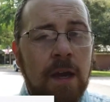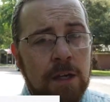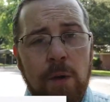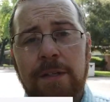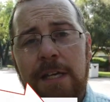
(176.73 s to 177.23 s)

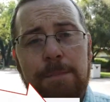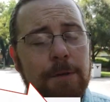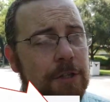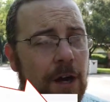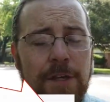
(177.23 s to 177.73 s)
Go ahead and keep
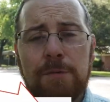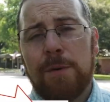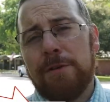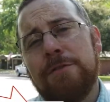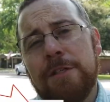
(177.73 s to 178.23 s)
yours on. That's why
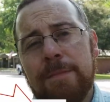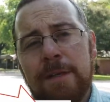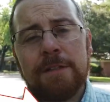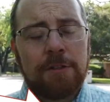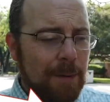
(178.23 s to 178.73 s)
we do a Zoom
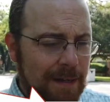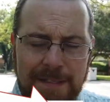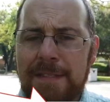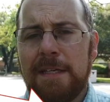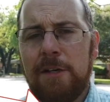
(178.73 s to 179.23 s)
meeting so everybody
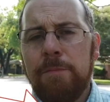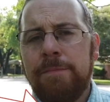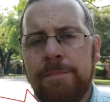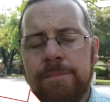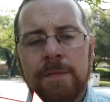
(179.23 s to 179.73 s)
can see you.
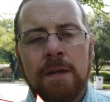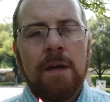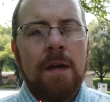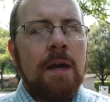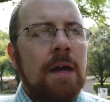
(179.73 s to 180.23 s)

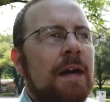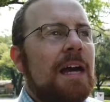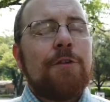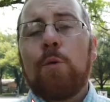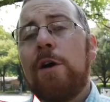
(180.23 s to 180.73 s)

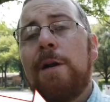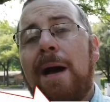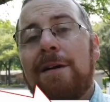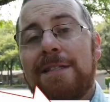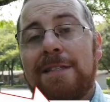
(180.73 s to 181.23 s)
If you're worried about